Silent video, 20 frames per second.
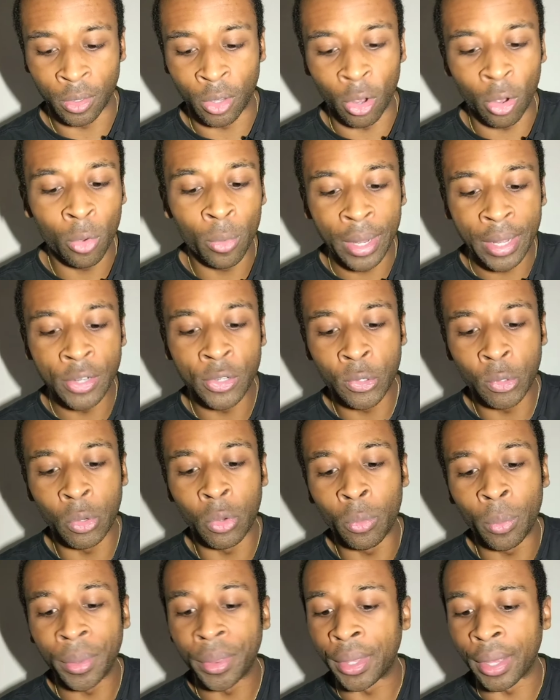Go
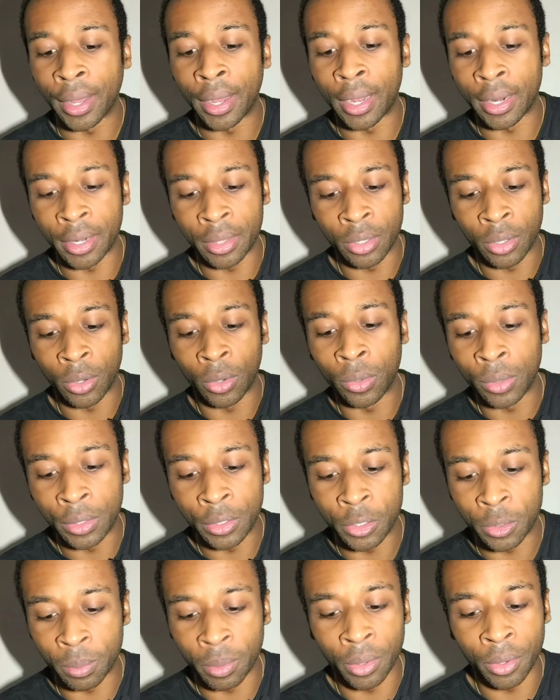into it with God and the
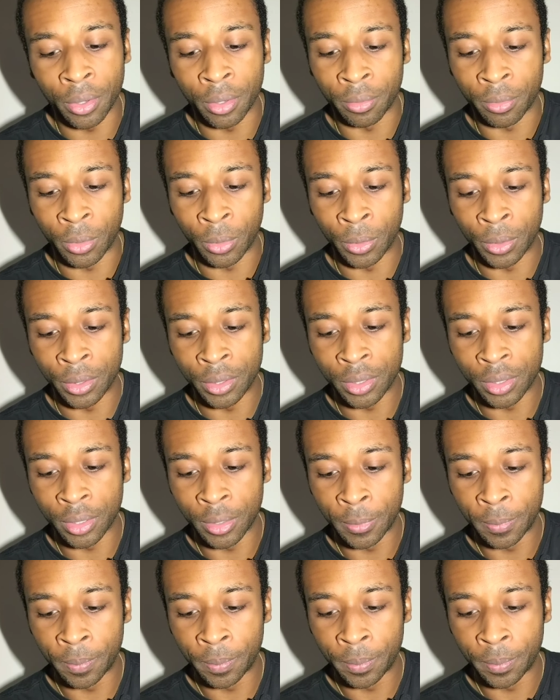Holy Spirit, of course.